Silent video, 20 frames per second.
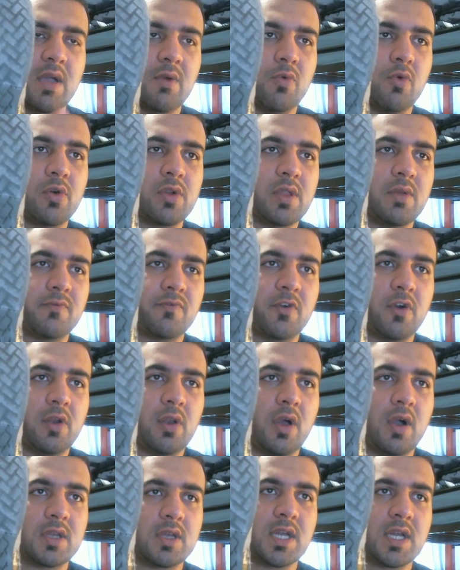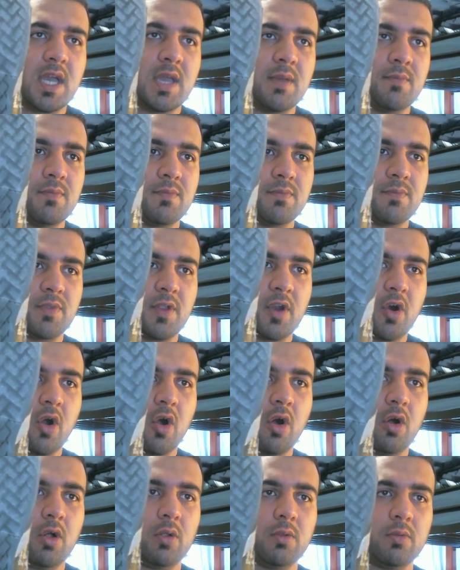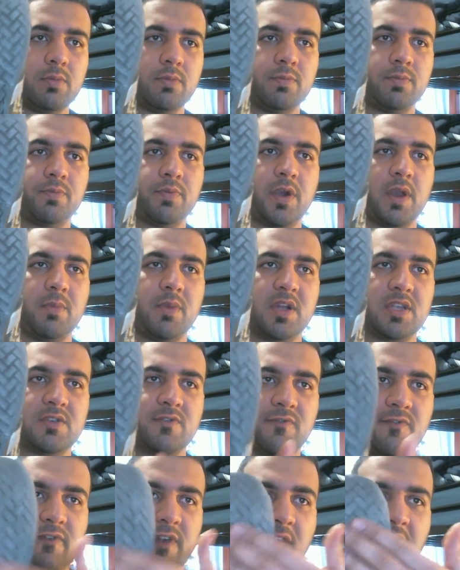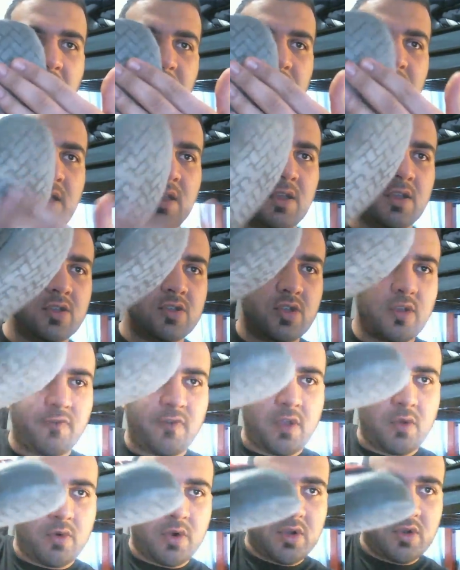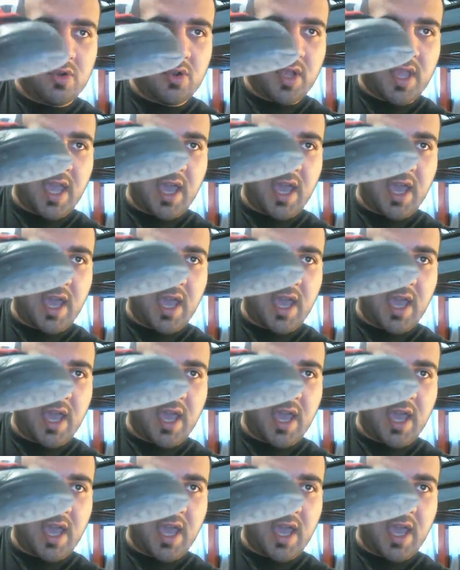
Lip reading: wore them for a long time, they're all pretty much flat. So if you were to look